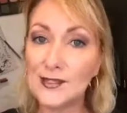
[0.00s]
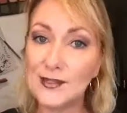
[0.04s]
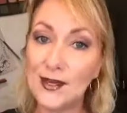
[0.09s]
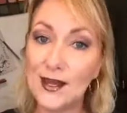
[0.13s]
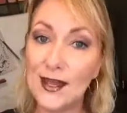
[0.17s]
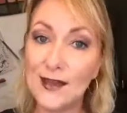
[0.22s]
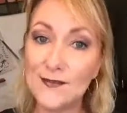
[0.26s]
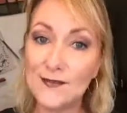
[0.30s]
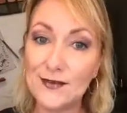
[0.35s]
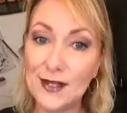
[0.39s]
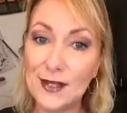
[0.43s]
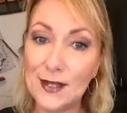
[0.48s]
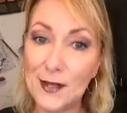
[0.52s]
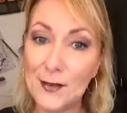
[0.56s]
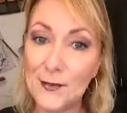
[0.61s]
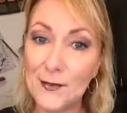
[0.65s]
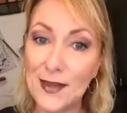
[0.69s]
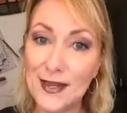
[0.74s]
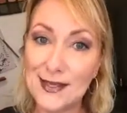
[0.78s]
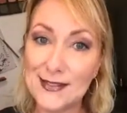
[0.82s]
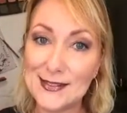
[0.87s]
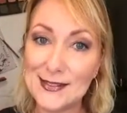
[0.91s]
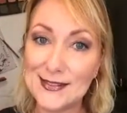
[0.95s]
are having an
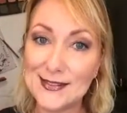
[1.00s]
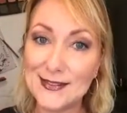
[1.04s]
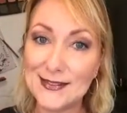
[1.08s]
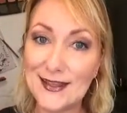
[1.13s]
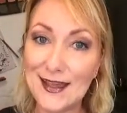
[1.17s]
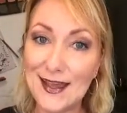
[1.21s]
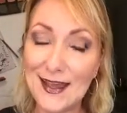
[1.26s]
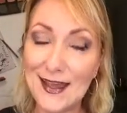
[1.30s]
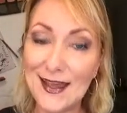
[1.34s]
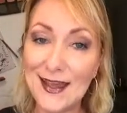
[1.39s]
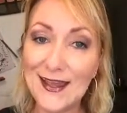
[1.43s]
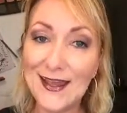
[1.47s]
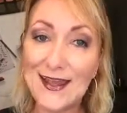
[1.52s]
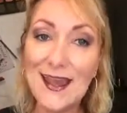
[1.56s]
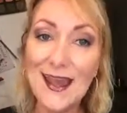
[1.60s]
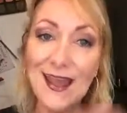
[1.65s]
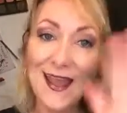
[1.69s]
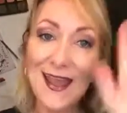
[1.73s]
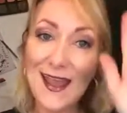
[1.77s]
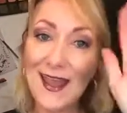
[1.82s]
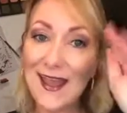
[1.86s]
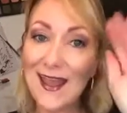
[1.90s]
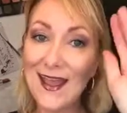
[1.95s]
amazing day,
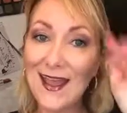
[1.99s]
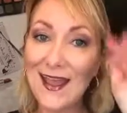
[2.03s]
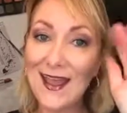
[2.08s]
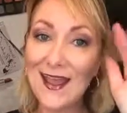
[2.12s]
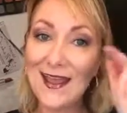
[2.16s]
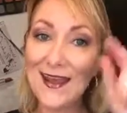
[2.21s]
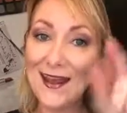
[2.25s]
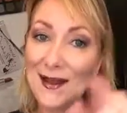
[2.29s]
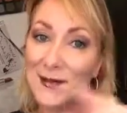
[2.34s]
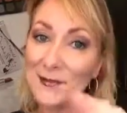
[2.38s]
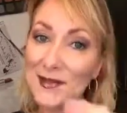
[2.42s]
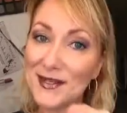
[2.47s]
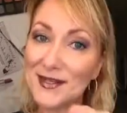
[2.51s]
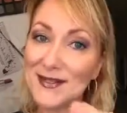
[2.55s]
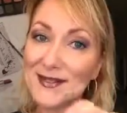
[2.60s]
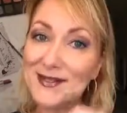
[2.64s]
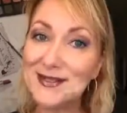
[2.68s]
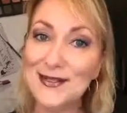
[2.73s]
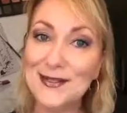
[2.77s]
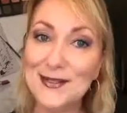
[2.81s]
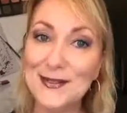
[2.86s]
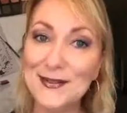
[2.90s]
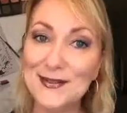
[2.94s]
and I'm going to
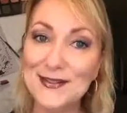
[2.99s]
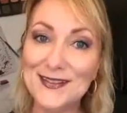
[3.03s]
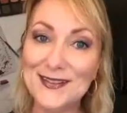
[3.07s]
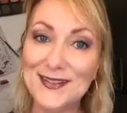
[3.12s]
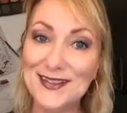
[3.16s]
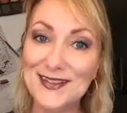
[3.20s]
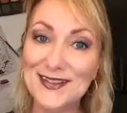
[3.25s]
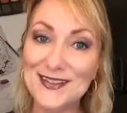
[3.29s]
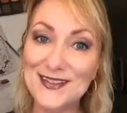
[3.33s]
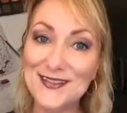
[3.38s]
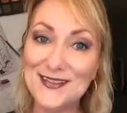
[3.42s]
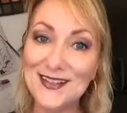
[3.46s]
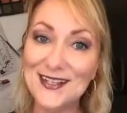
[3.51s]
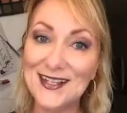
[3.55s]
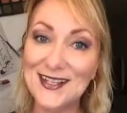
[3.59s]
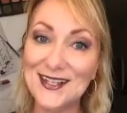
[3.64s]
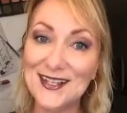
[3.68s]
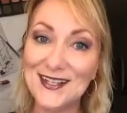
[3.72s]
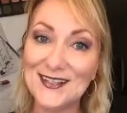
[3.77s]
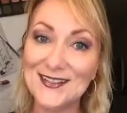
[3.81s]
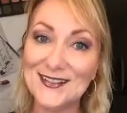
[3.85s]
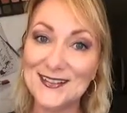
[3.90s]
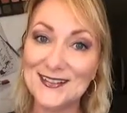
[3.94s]
see you in the next
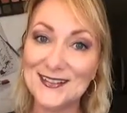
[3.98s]
video.